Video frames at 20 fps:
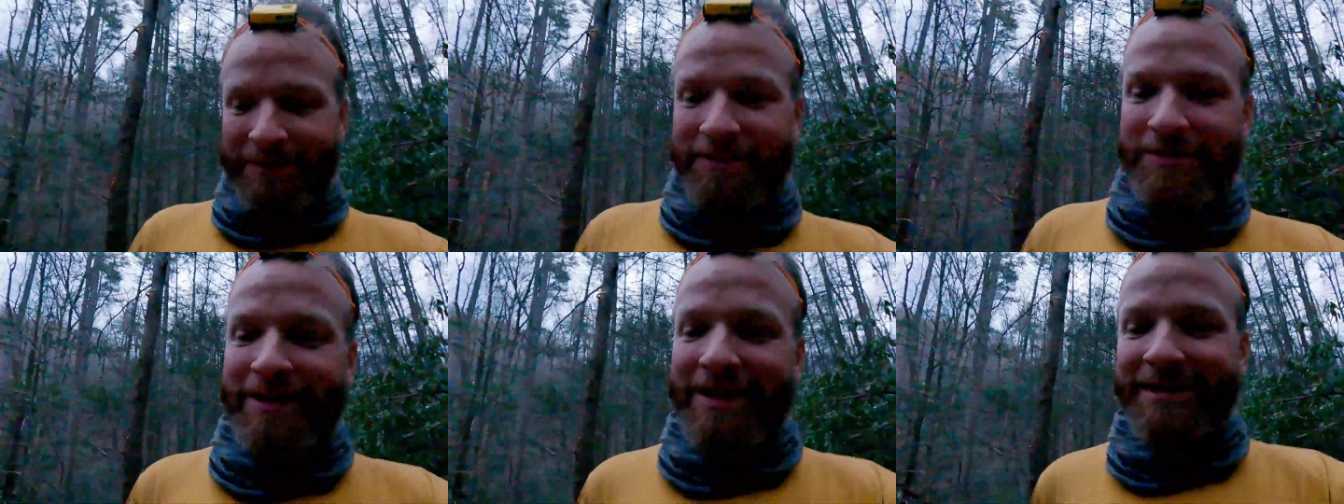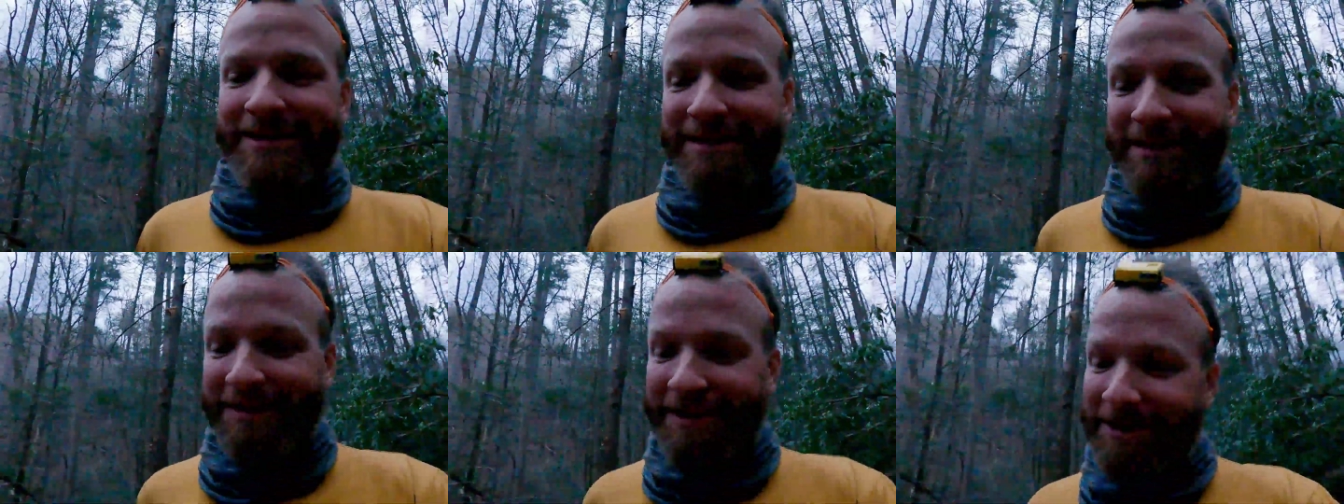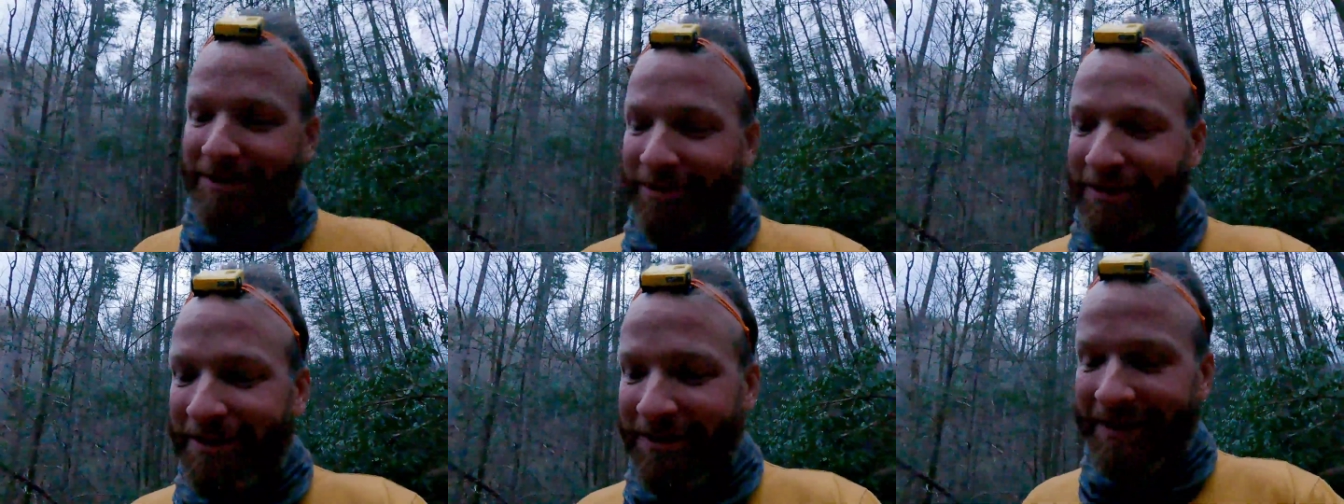So that's
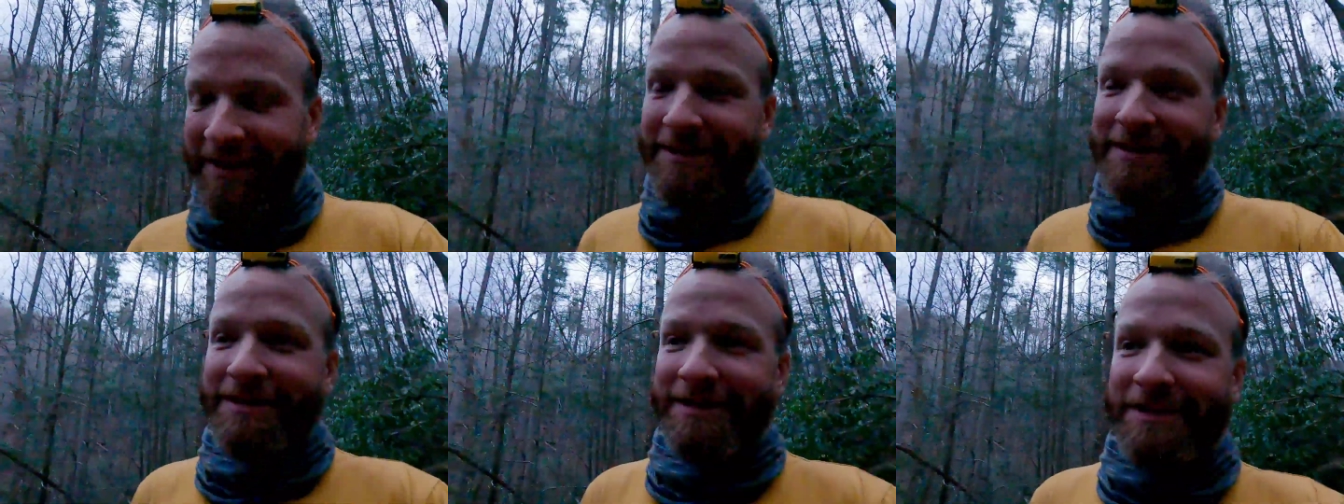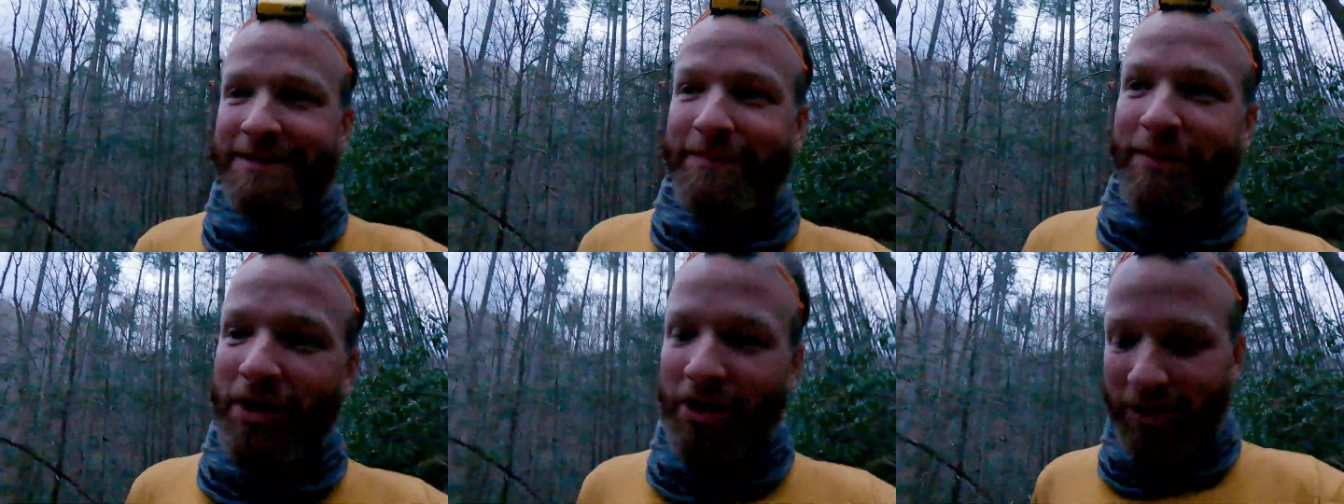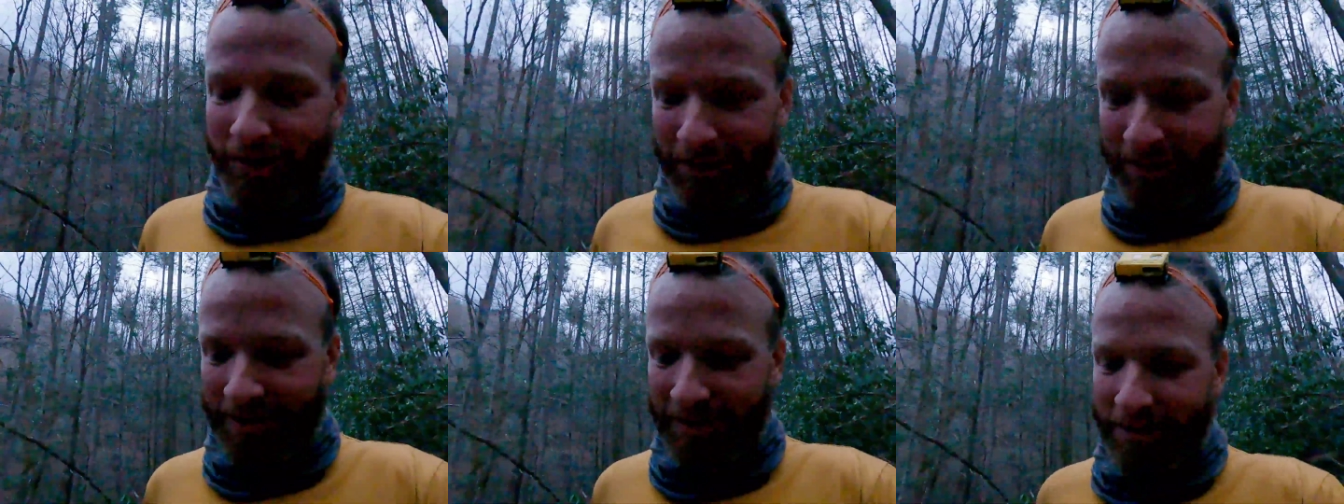little as in
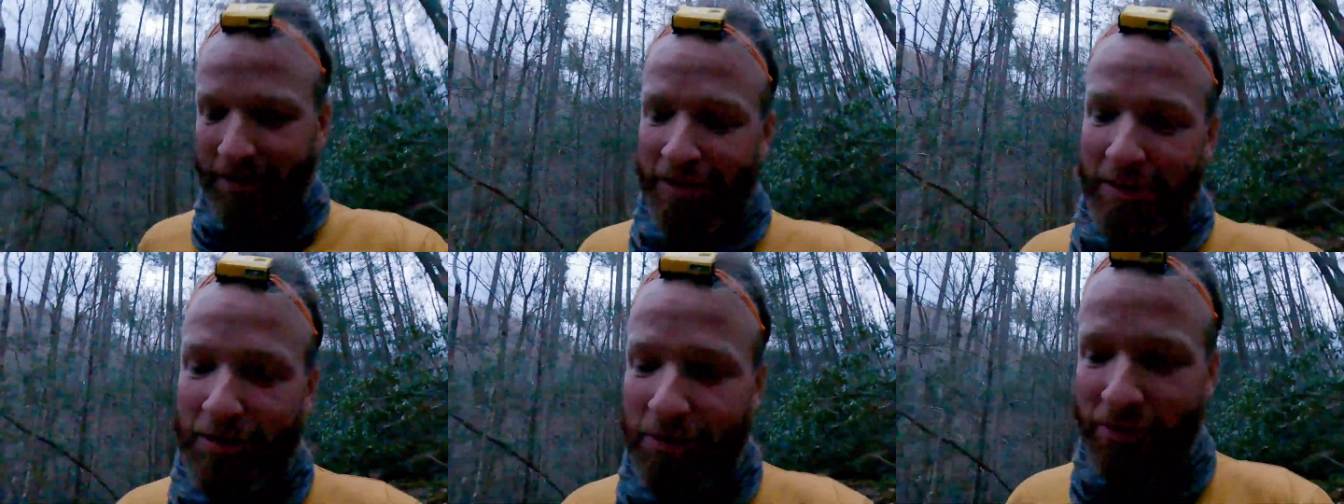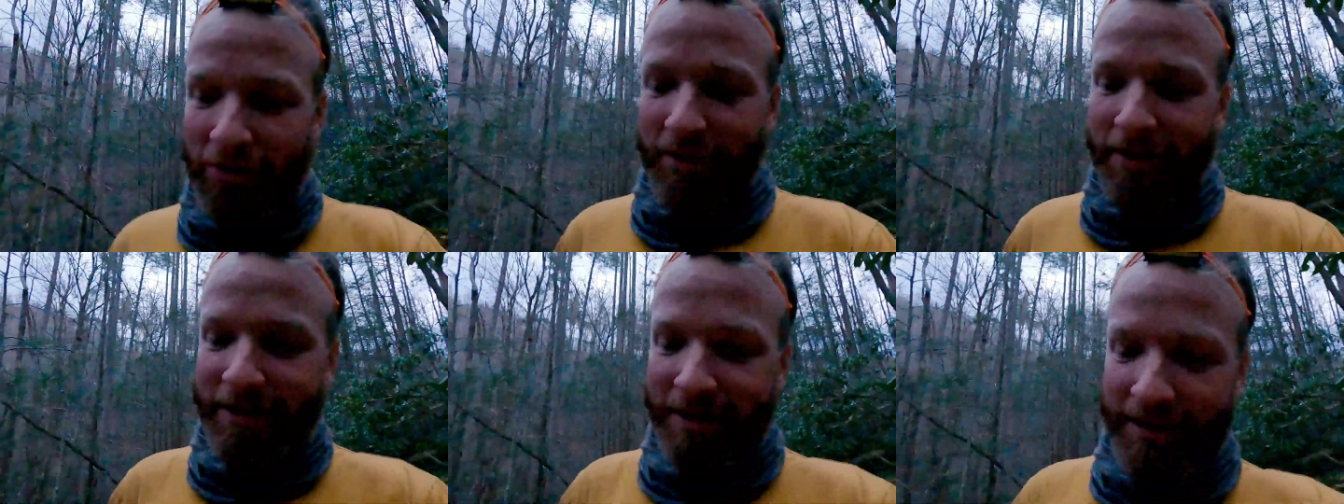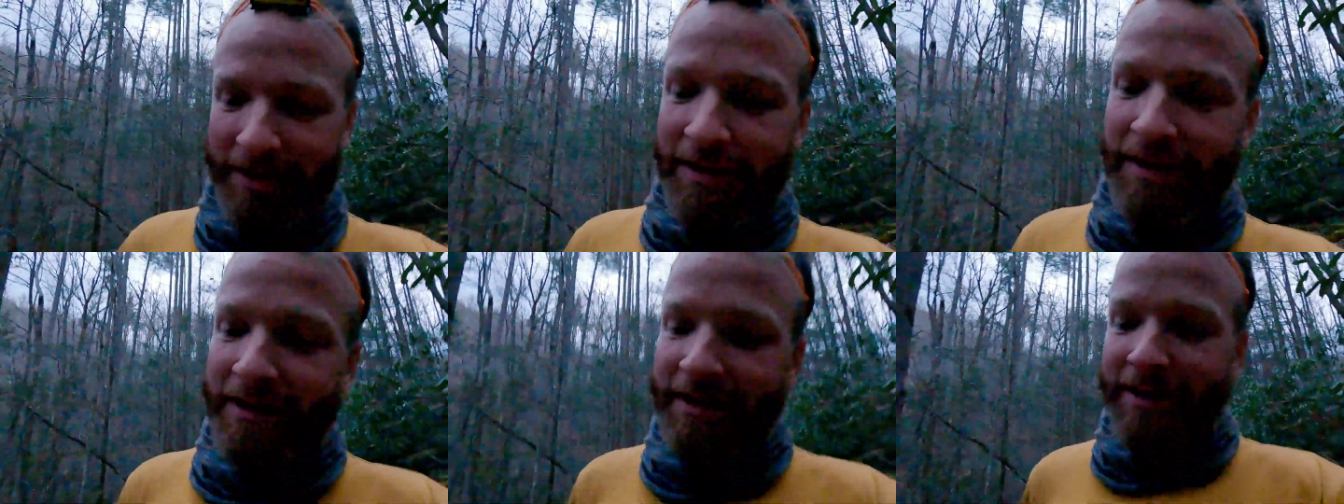small,
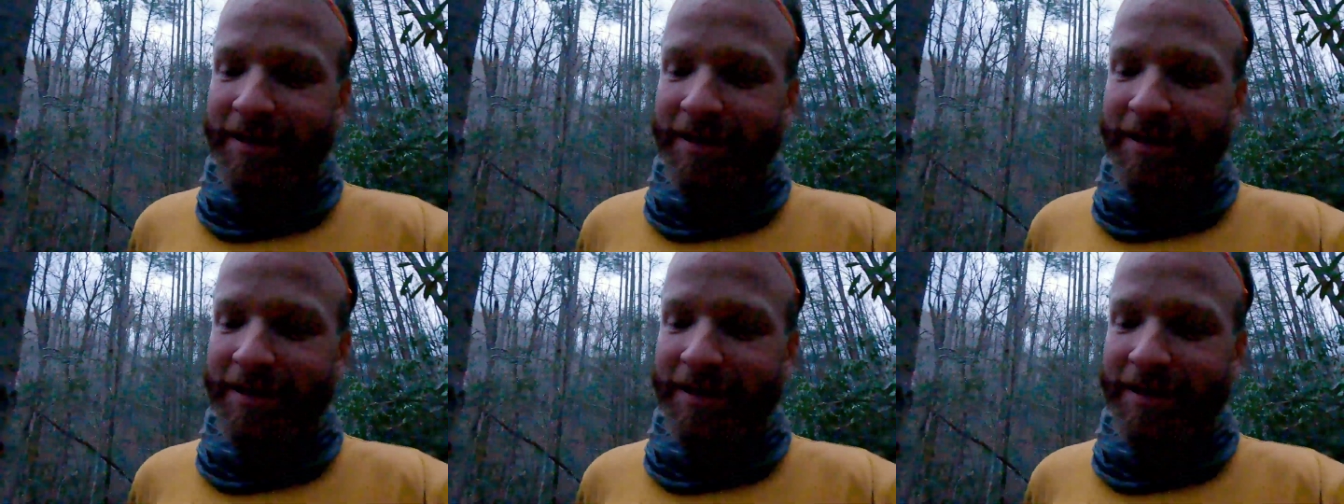Lord